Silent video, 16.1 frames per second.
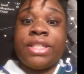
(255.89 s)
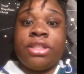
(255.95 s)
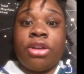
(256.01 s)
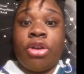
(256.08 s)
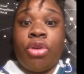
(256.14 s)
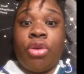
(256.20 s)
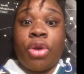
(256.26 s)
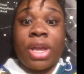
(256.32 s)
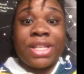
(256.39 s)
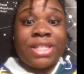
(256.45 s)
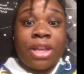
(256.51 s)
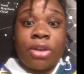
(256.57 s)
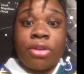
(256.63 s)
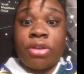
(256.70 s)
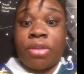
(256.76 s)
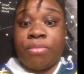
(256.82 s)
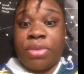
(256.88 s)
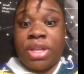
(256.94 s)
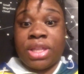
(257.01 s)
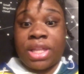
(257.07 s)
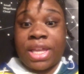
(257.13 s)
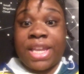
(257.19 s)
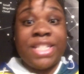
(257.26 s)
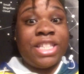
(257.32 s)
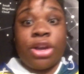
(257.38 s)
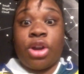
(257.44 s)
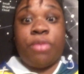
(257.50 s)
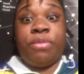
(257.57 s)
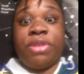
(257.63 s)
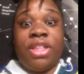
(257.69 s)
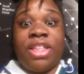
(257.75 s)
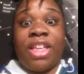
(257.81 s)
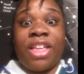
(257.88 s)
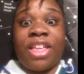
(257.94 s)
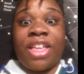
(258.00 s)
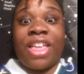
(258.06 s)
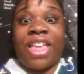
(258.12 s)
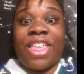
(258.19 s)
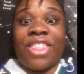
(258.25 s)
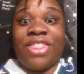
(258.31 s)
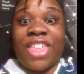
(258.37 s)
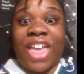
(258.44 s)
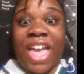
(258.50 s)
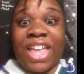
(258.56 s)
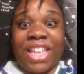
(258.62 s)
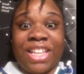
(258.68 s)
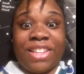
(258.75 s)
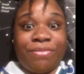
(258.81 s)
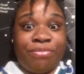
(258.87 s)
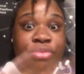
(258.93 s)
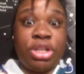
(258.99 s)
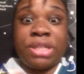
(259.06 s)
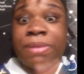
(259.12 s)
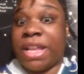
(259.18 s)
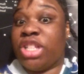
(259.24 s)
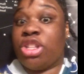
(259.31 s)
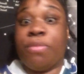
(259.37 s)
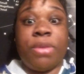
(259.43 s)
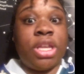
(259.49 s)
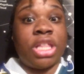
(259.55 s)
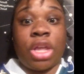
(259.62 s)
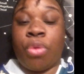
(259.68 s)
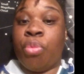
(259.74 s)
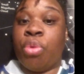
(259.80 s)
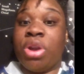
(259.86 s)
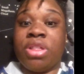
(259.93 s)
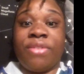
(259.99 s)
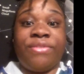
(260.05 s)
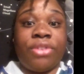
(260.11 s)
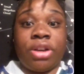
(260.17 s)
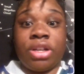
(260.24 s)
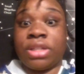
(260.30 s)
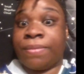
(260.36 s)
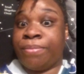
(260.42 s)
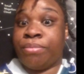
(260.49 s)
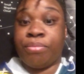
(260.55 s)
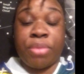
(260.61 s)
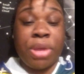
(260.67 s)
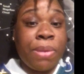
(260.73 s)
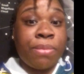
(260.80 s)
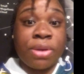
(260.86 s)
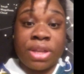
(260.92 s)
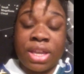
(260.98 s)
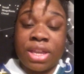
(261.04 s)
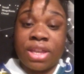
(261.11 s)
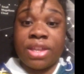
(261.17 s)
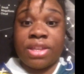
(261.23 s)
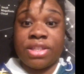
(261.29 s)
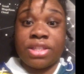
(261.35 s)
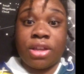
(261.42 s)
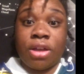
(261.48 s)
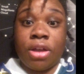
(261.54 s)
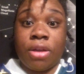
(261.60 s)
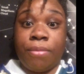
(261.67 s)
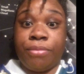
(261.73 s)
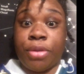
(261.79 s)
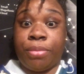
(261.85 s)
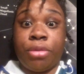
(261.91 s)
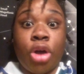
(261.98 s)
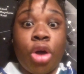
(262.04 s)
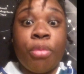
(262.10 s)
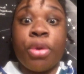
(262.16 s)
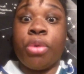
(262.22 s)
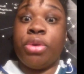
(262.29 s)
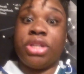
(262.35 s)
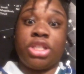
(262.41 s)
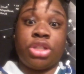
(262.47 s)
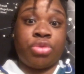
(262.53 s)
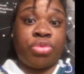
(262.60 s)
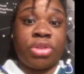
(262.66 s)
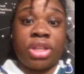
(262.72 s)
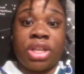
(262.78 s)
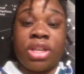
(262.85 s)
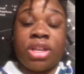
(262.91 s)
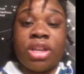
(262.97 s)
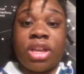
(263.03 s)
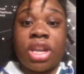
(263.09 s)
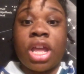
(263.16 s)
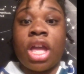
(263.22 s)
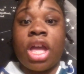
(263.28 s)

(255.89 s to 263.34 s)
So it's not gonna be like he's not gonna be that pushback. He's gonna be like one of the first people to get his um, diploma, which is really good.